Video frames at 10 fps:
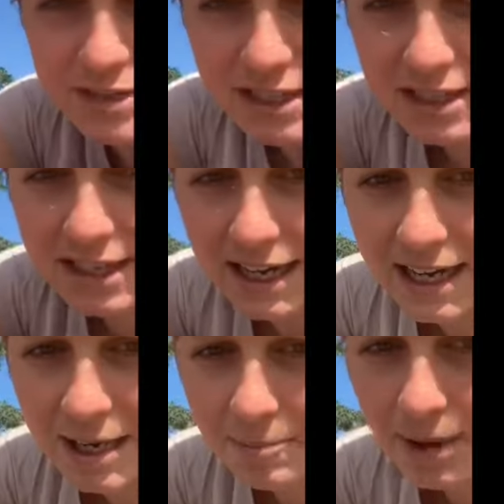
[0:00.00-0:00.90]
it.
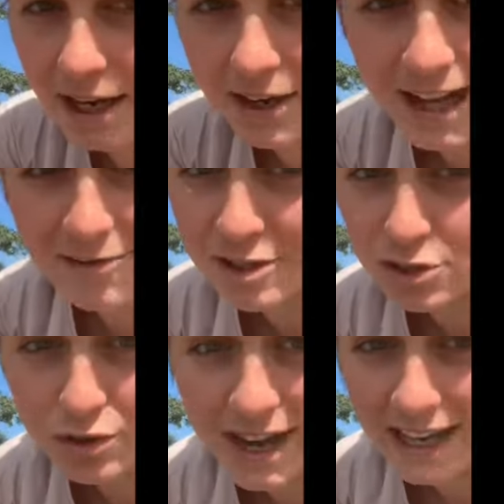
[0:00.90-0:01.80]
I don't have to
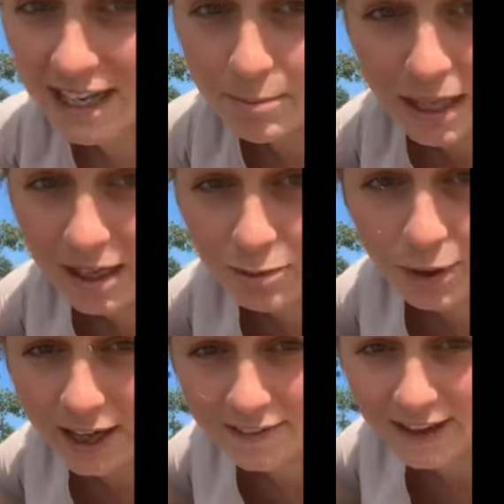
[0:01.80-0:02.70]
drag him in
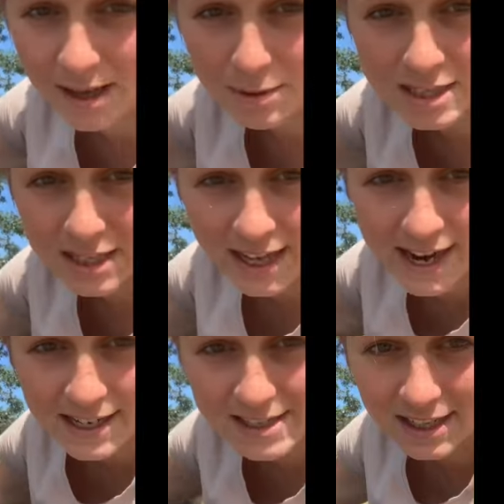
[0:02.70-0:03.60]
when I let him into the
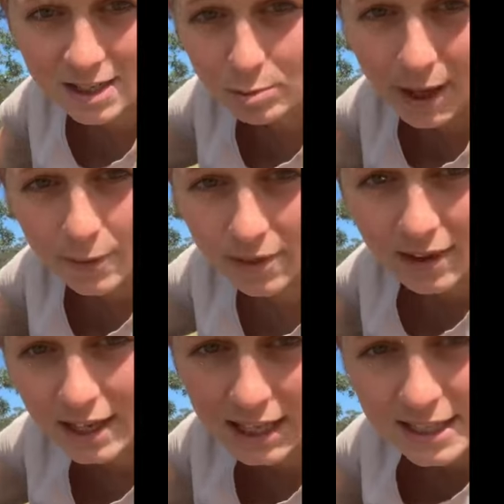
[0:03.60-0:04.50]
house yard to play with
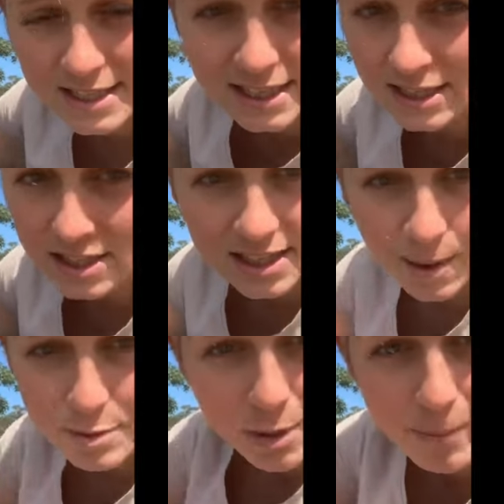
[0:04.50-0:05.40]
the kids. He just
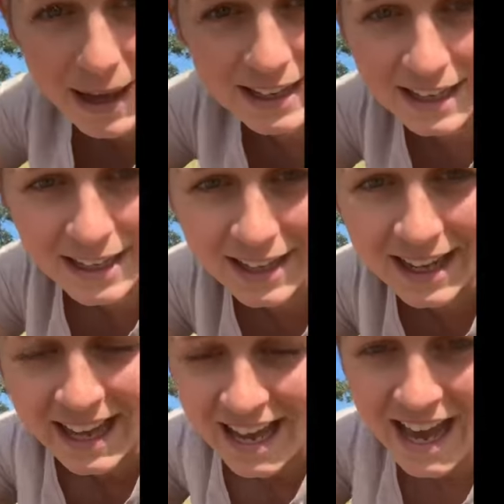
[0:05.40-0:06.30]
comes on back here
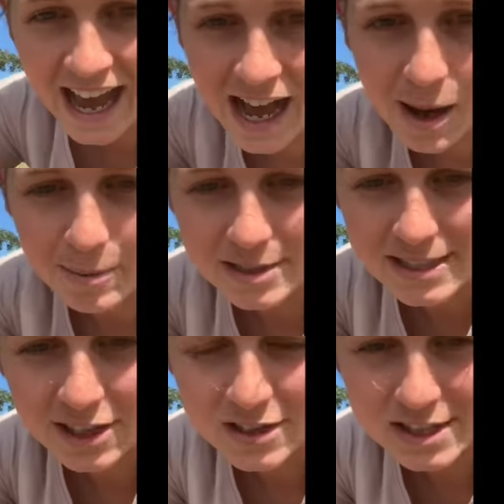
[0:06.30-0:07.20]
because
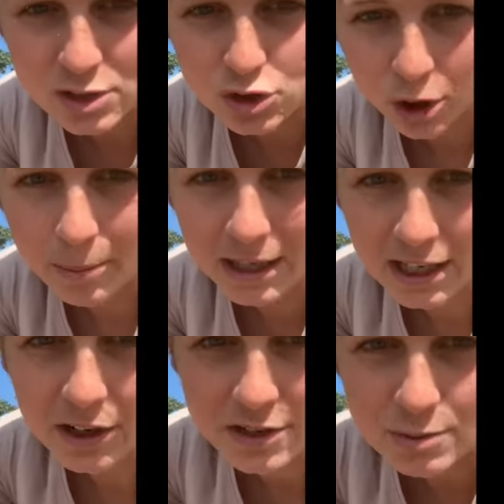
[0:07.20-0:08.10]
he knows his job and he knows